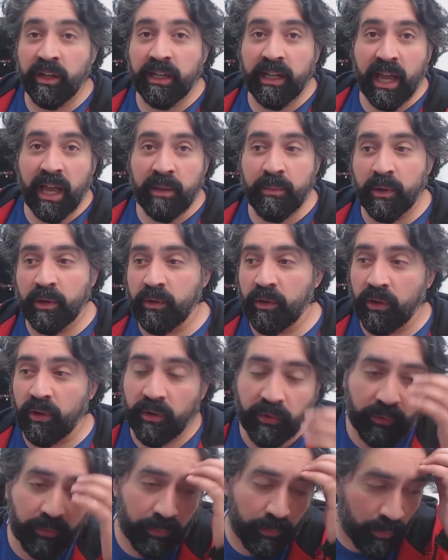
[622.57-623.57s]
came
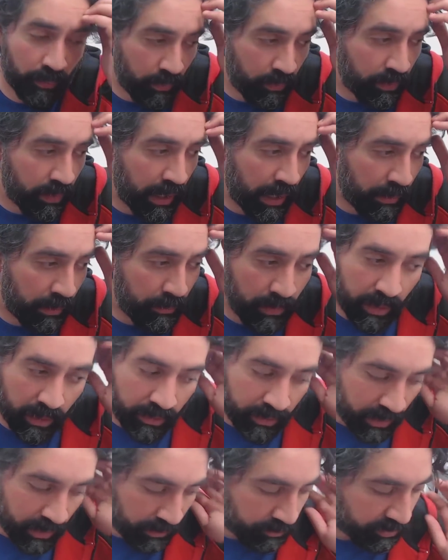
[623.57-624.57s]
across
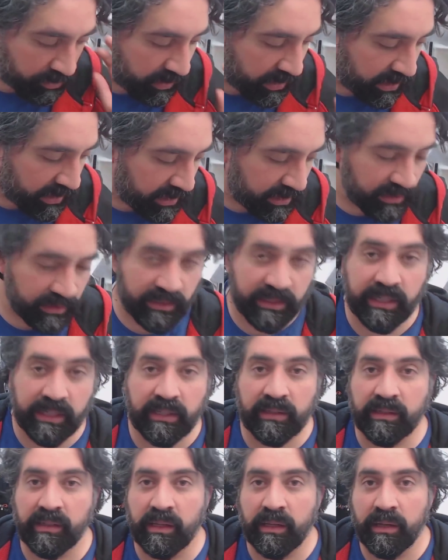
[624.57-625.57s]
a pretty
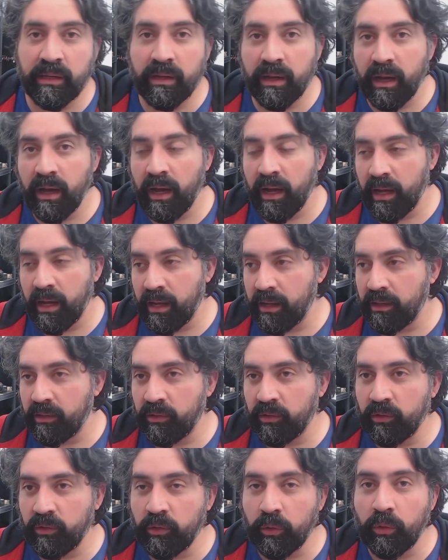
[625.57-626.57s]
decent
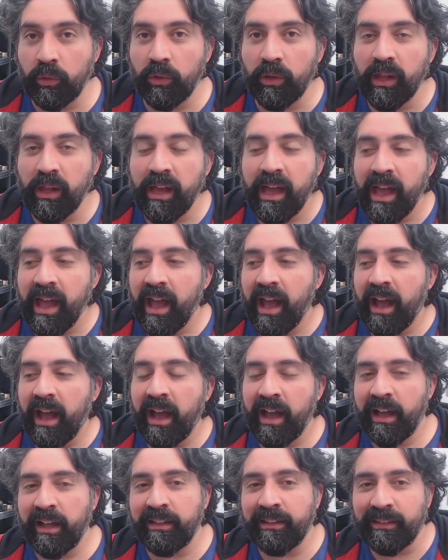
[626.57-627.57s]
stall,
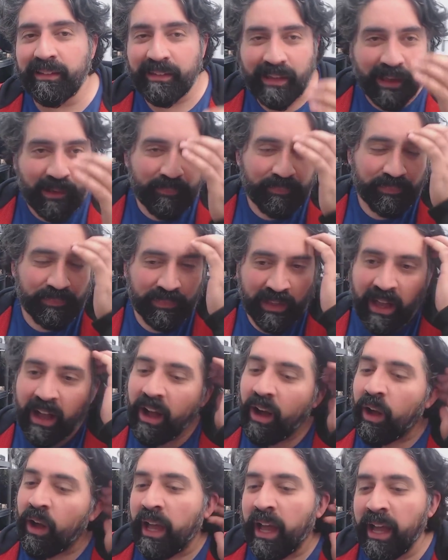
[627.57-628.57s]
and
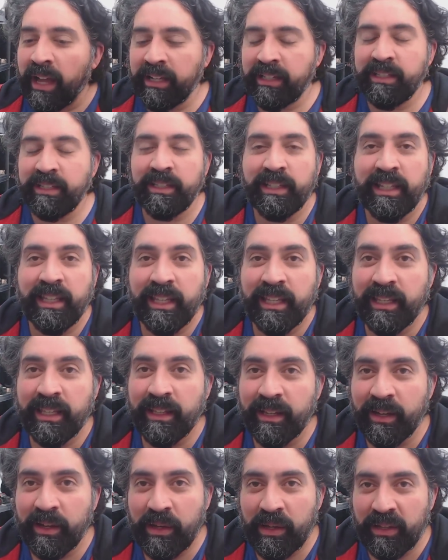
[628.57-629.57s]
I
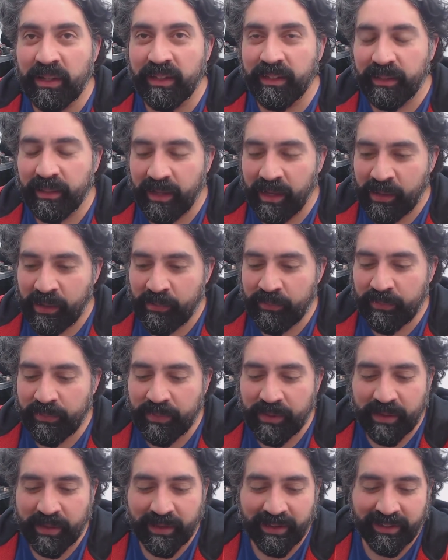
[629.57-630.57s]
actually
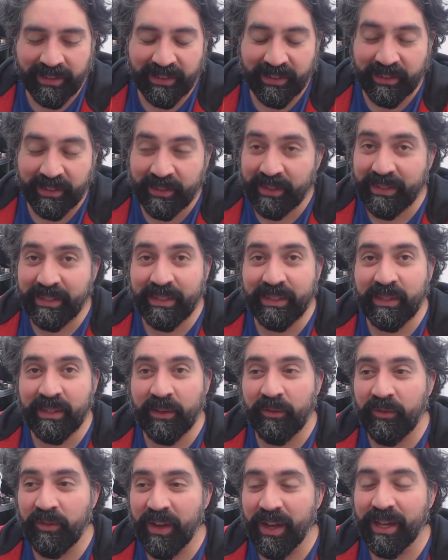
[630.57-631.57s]
this is
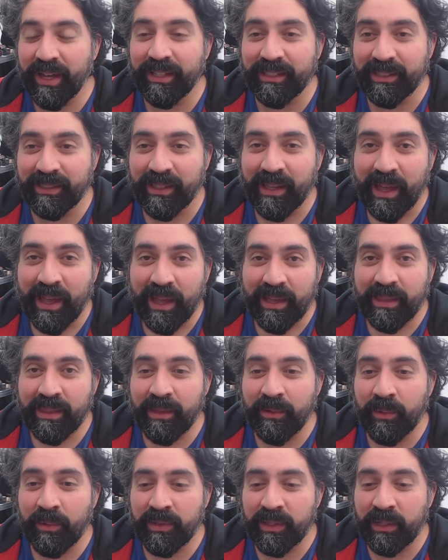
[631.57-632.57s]
a first.
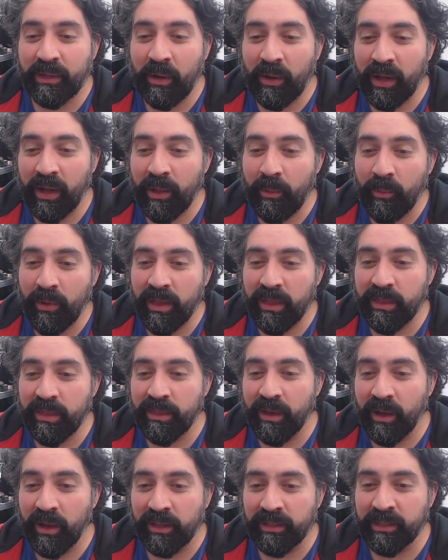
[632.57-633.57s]
There was a guy
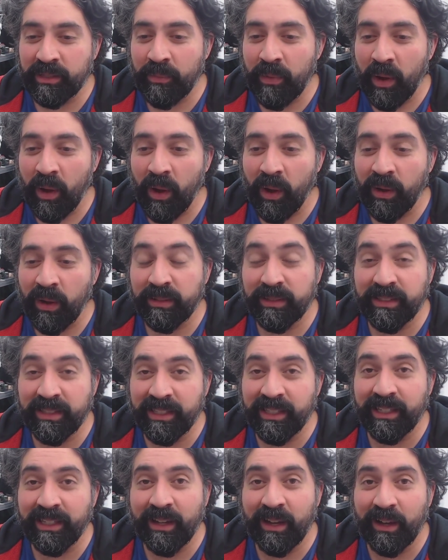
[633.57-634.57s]
with some
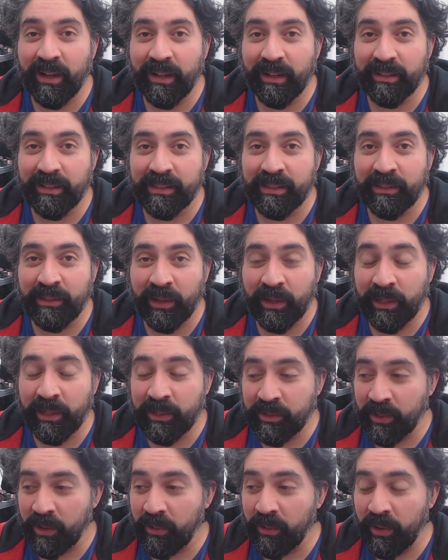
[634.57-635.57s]
RC cars,
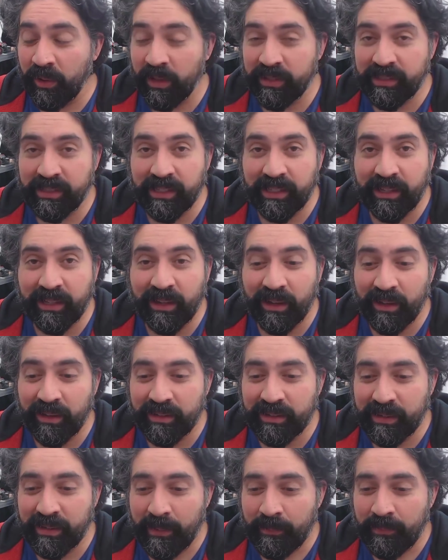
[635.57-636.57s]
Nitro RC cars,